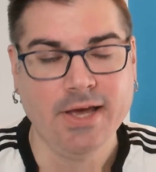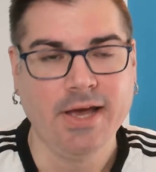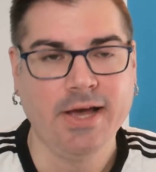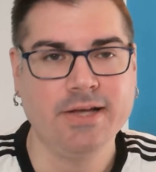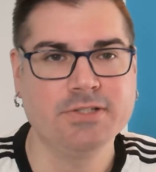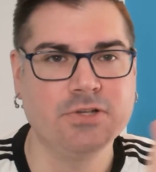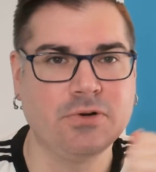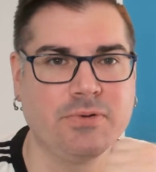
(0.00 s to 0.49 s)

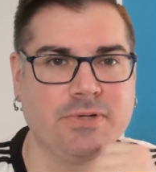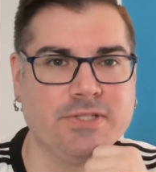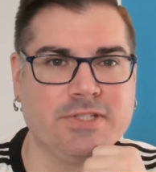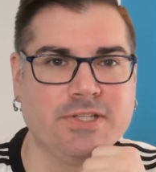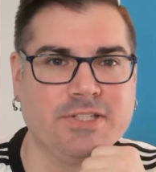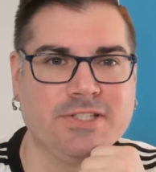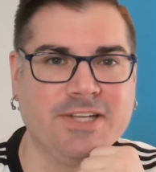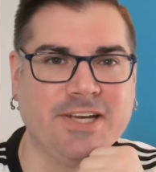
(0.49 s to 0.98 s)
As always,
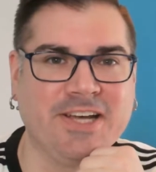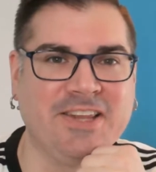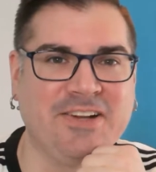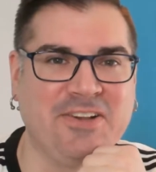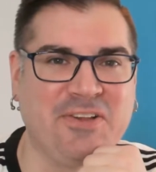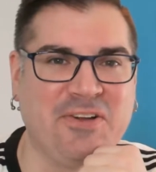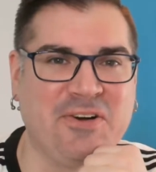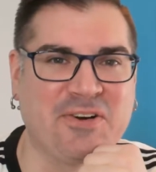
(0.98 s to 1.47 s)
things take a
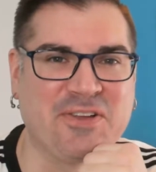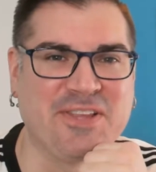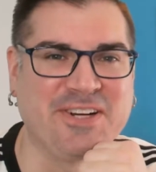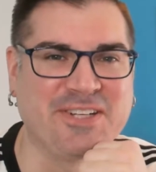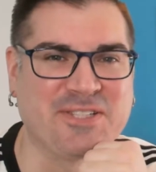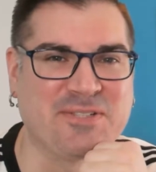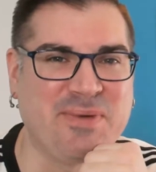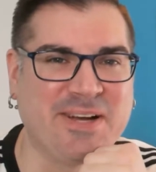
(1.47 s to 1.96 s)
little longer than
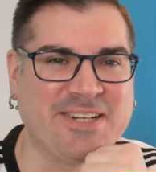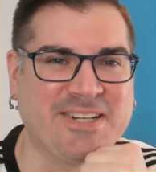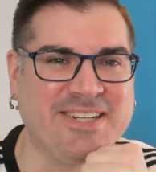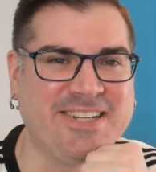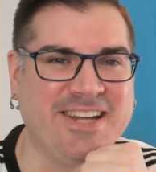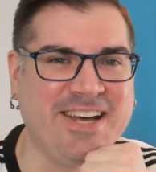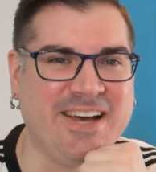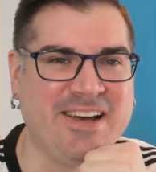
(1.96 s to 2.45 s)

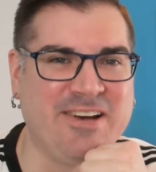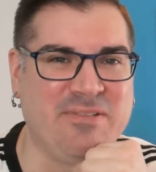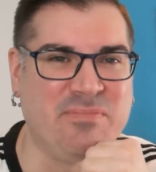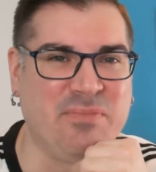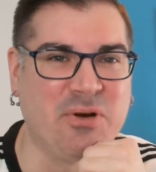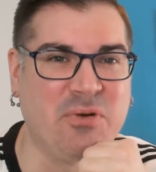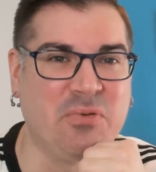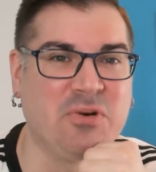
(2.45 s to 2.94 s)
expected,
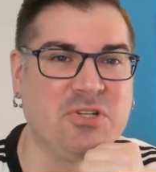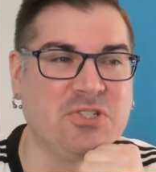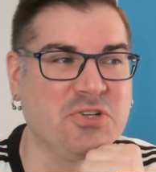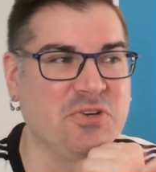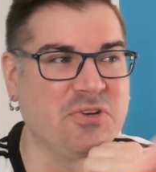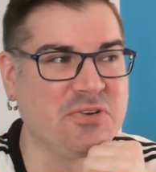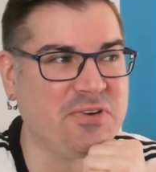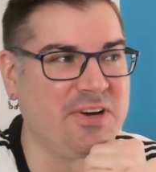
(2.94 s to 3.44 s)
but I want to show
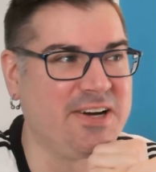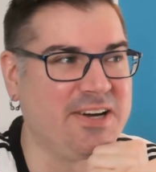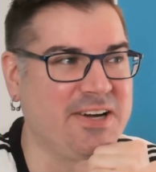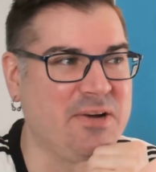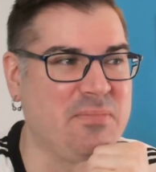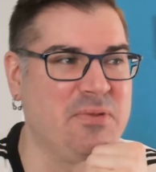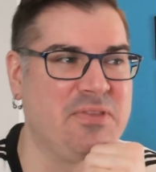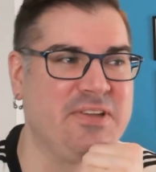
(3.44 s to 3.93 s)
you a
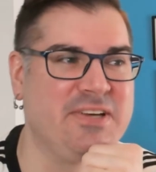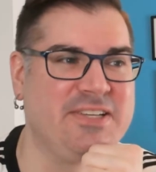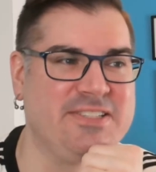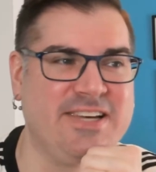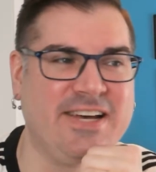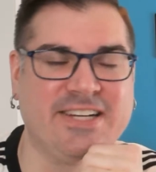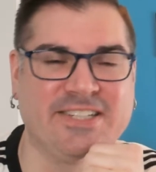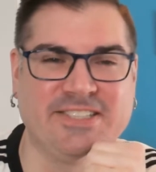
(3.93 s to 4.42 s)
couple things
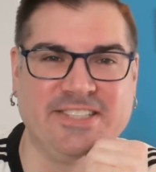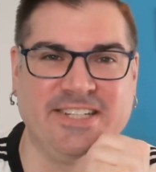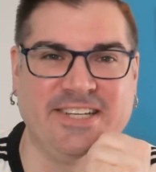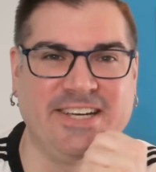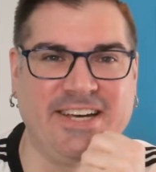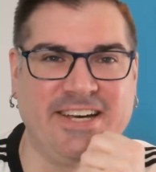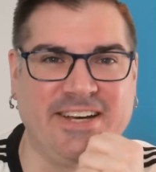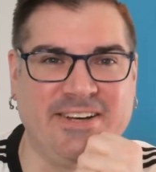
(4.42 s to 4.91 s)

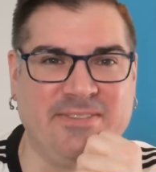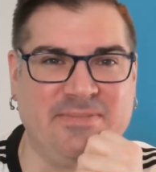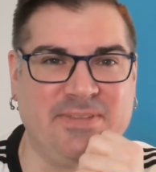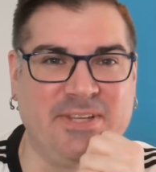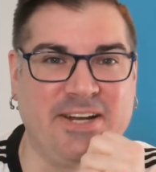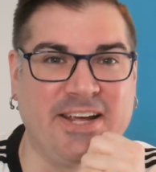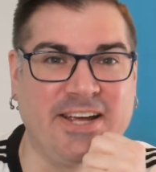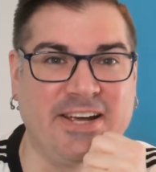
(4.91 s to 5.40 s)
actually
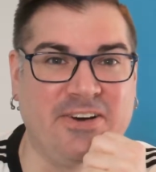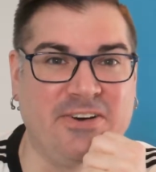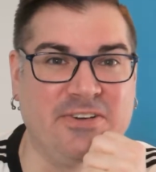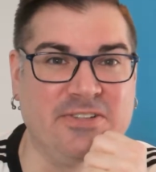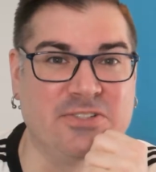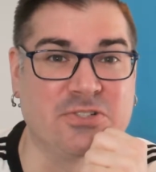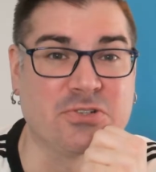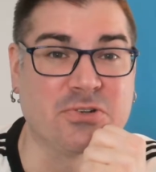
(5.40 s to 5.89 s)
today
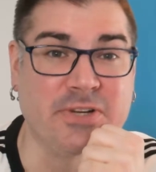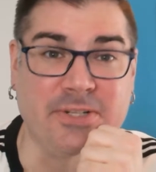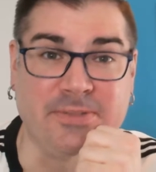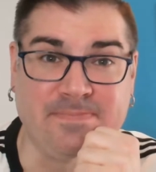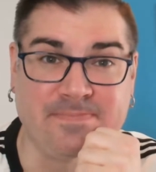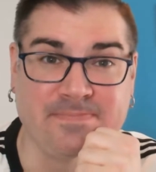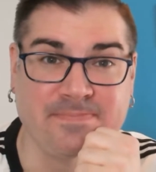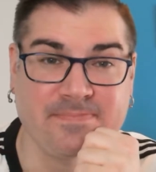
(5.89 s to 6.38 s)
on screen
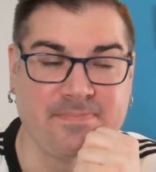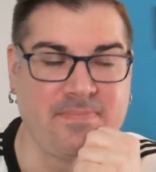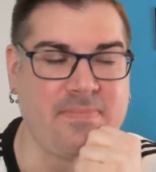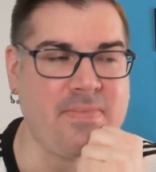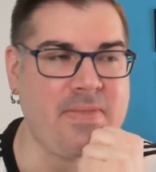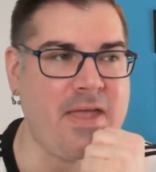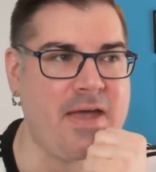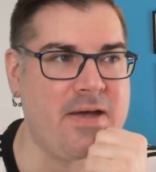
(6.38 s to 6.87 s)

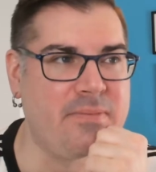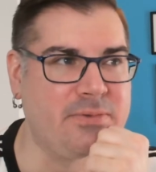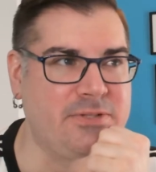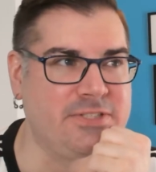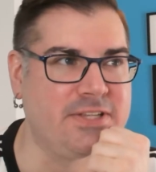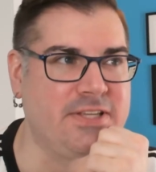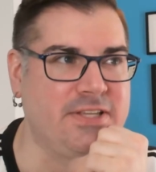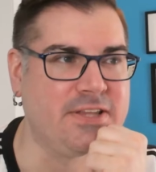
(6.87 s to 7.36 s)

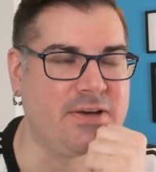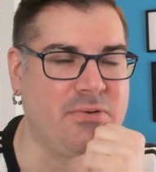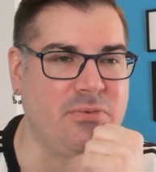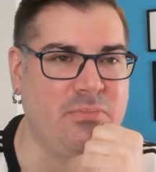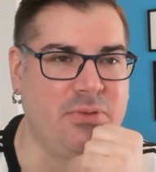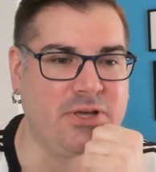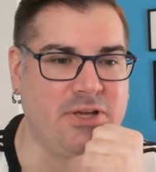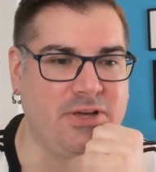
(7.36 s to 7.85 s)
because I think that
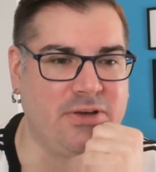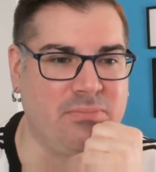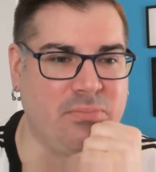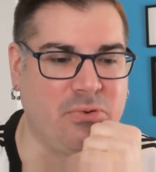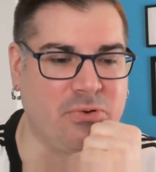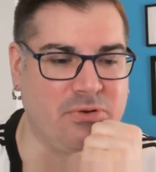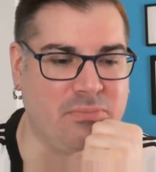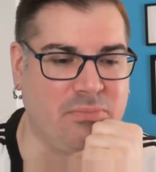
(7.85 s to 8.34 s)
would be
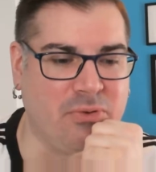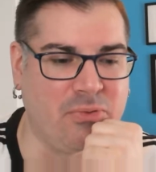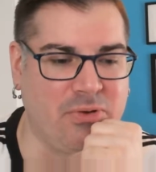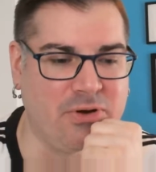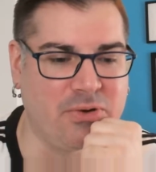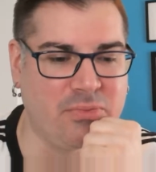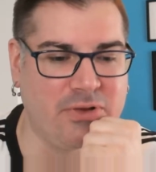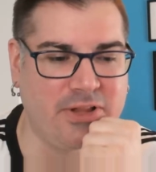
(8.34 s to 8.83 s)
important. But
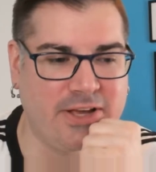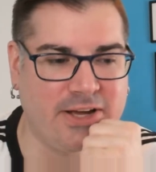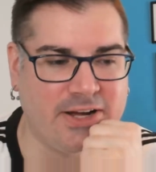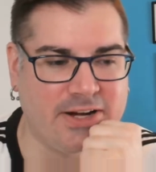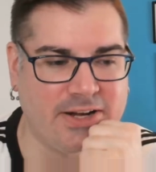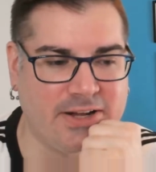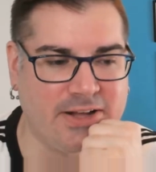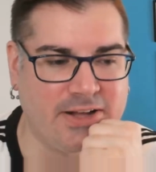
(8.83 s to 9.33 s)
what really
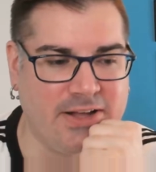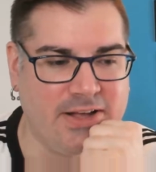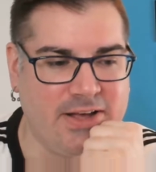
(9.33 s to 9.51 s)
kind of